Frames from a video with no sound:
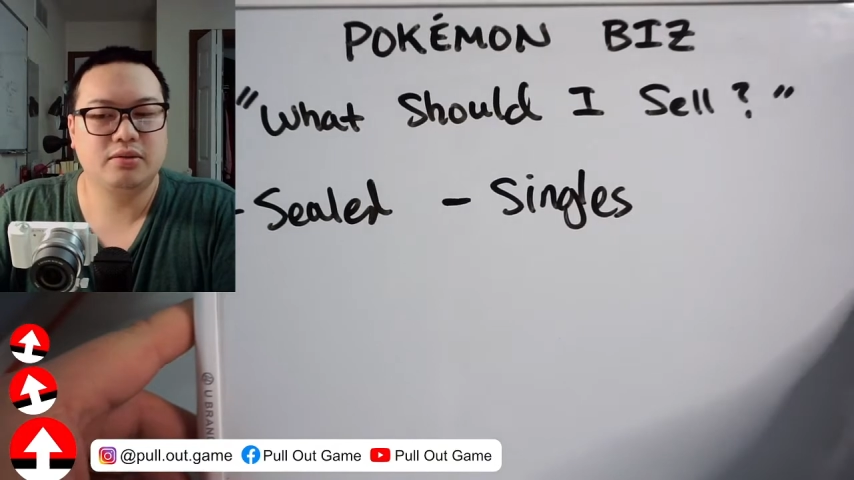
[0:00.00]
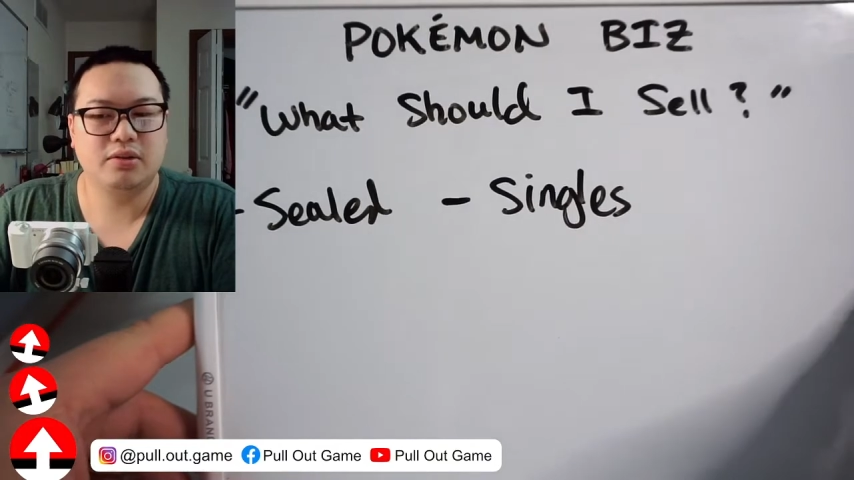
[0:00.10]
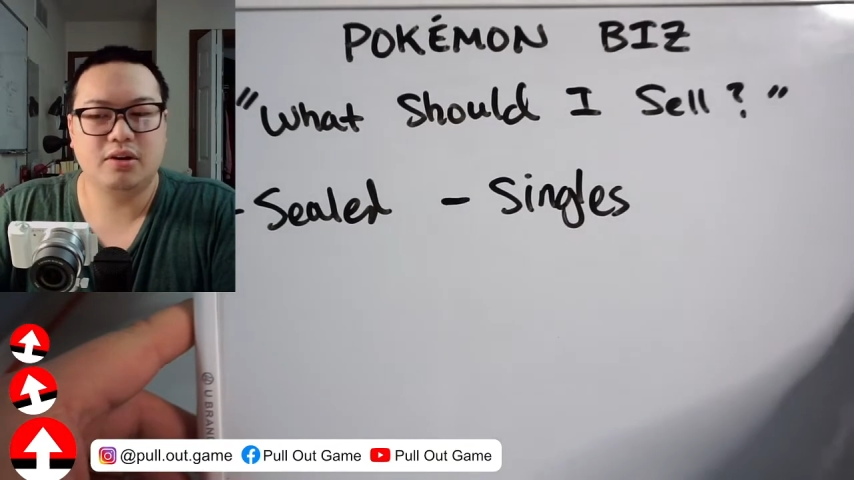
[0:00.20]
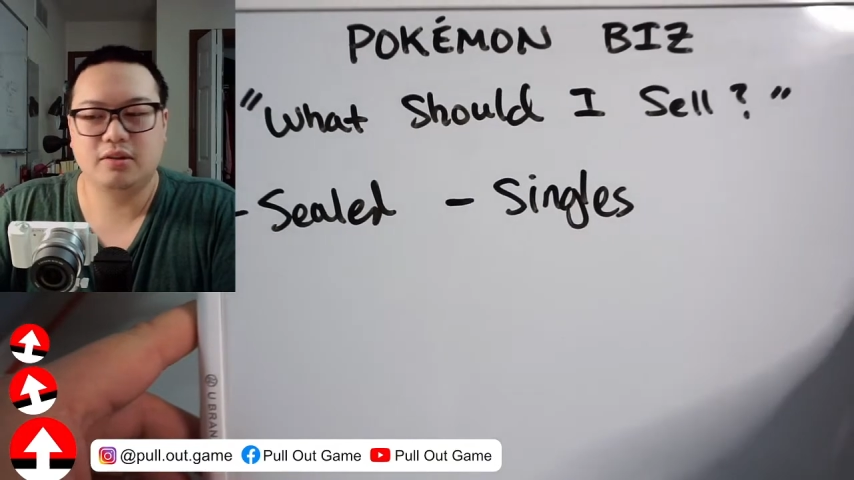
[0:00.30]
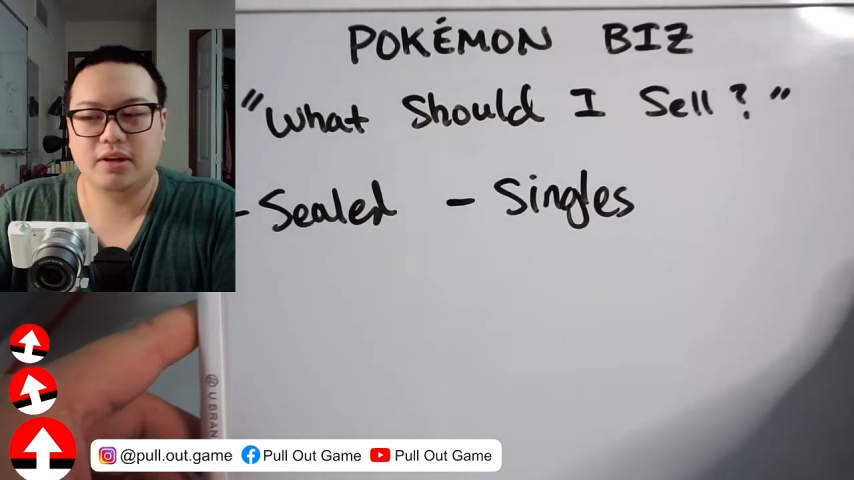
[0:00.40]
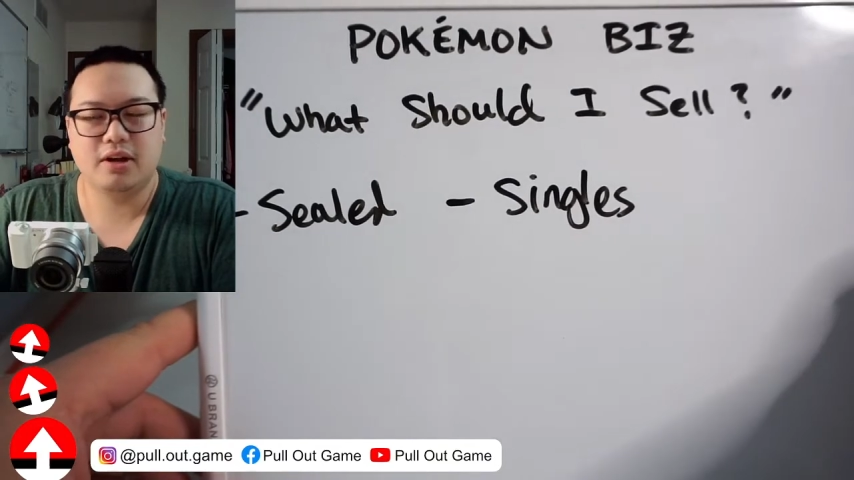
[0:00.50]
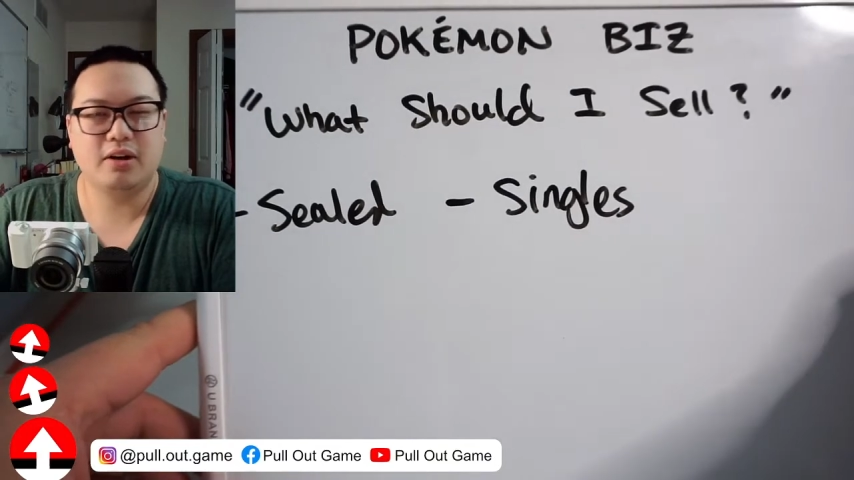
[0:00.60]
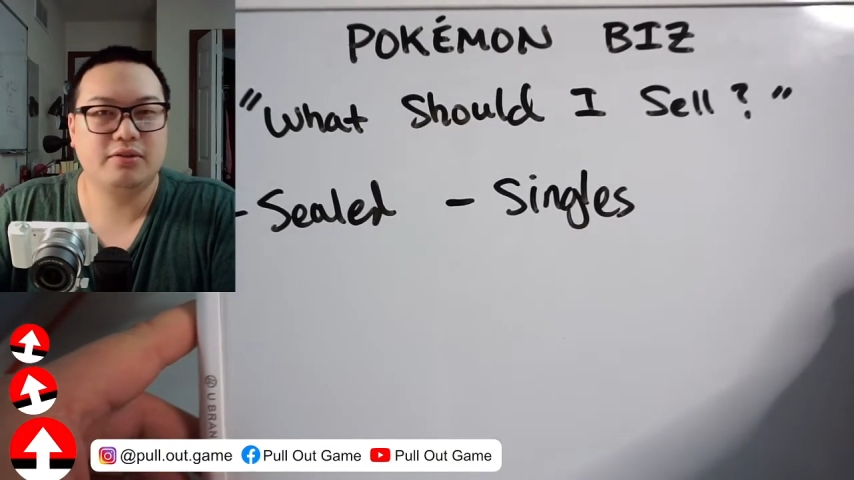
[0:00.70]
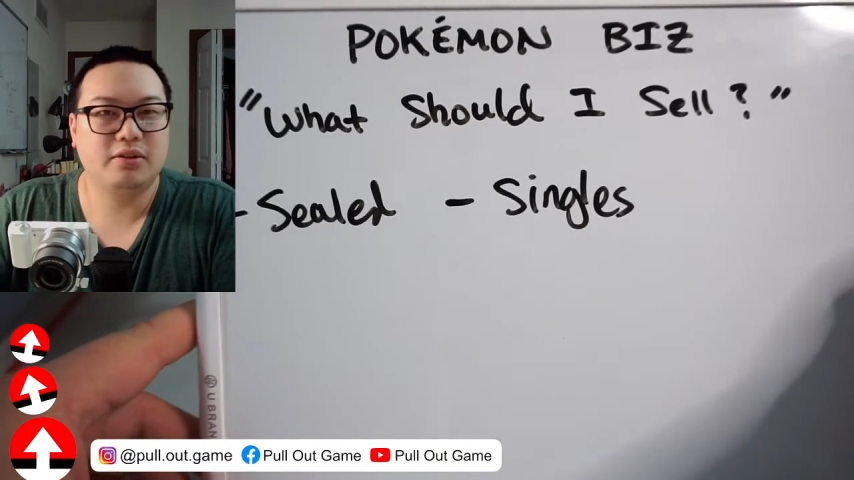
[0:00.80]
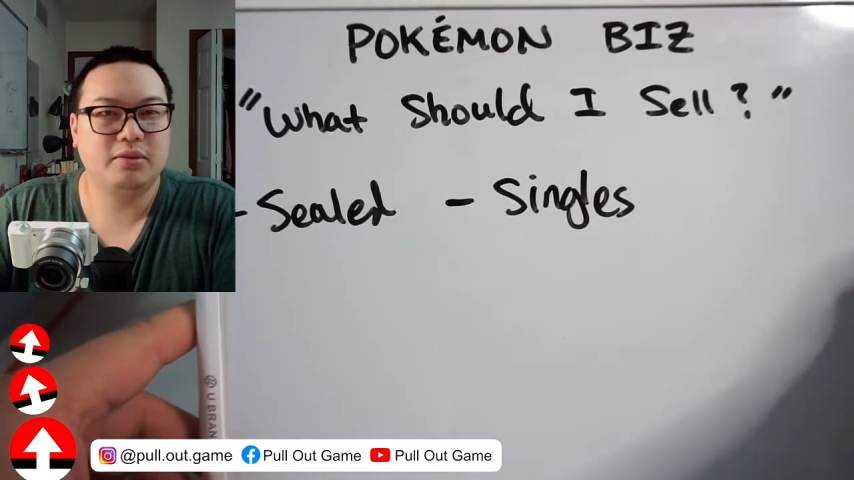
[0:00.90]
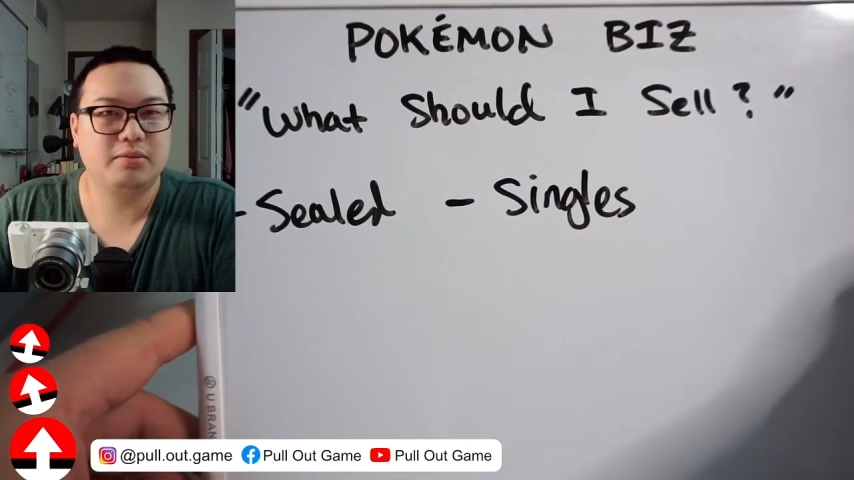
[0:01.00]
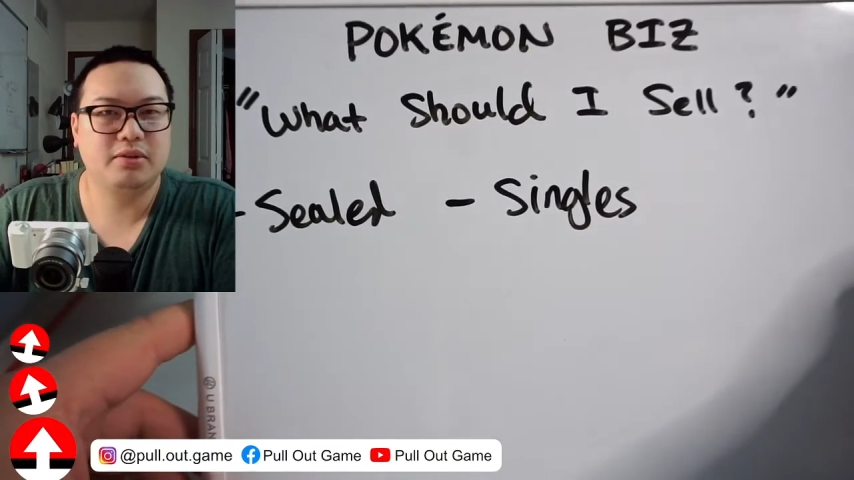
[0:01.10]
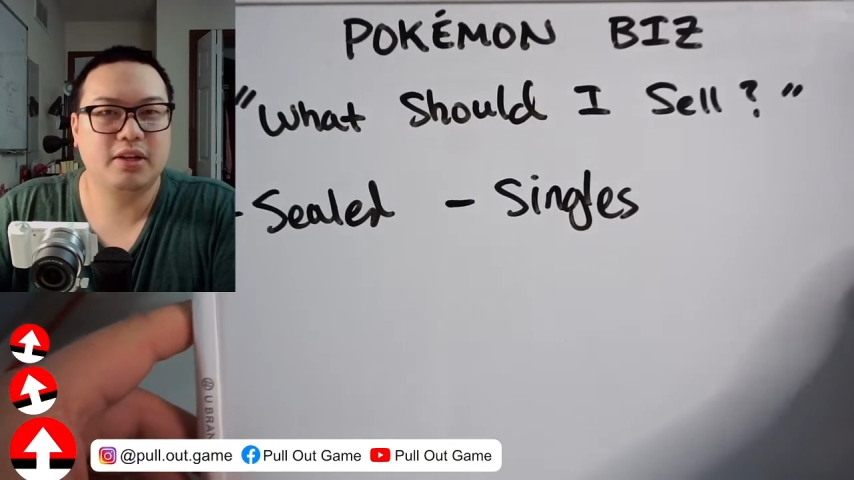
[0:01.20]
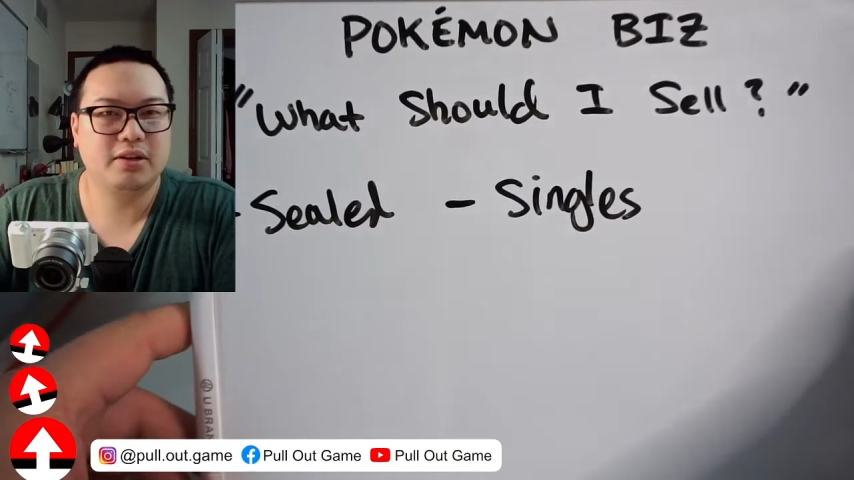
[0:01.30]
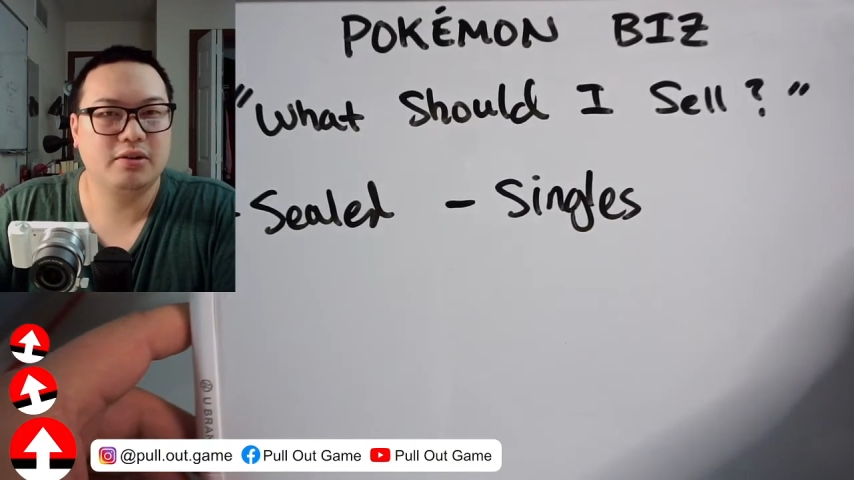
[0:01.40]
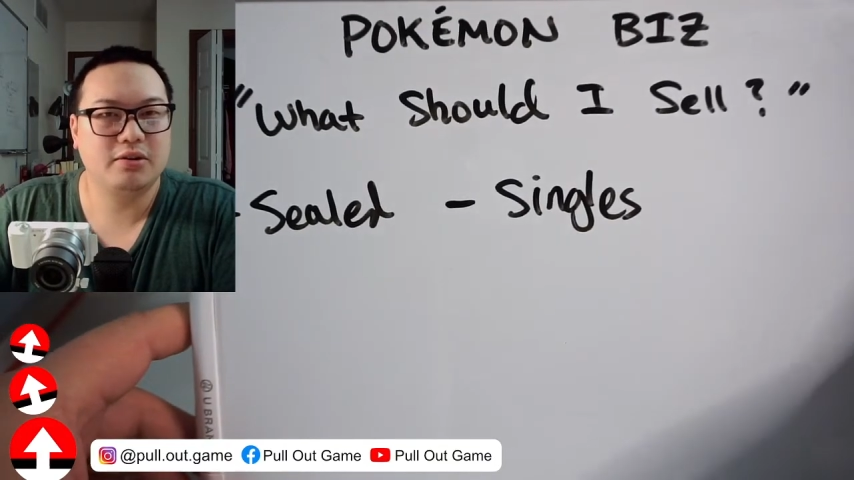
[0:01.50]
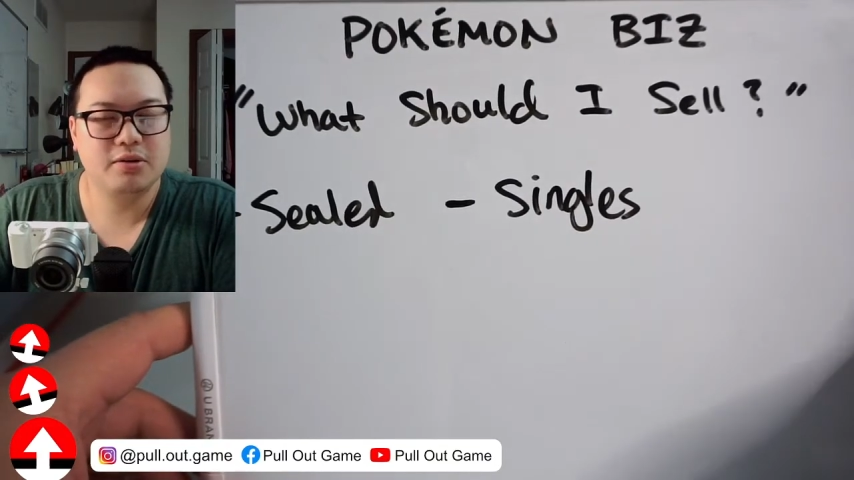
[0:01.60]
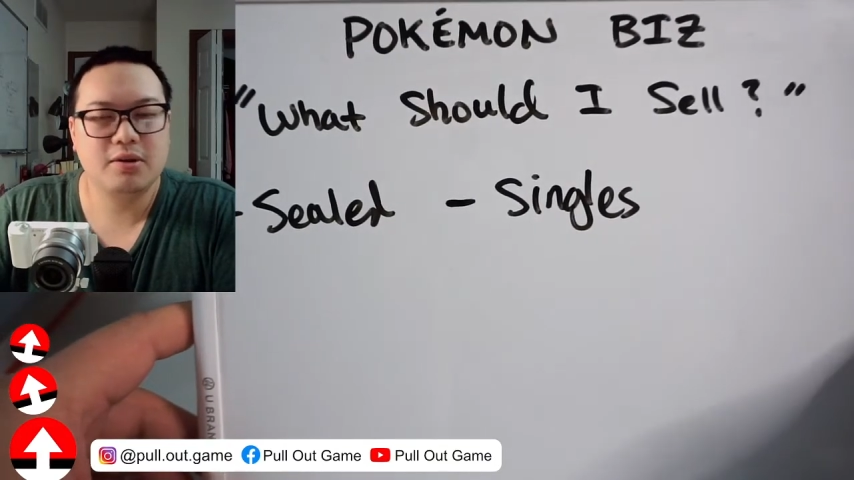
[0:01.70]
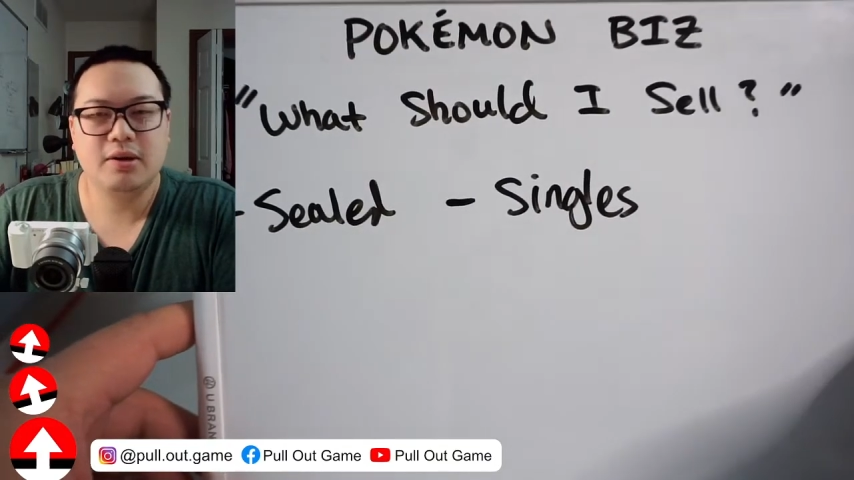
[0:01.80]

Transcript: OfferUp, Lego,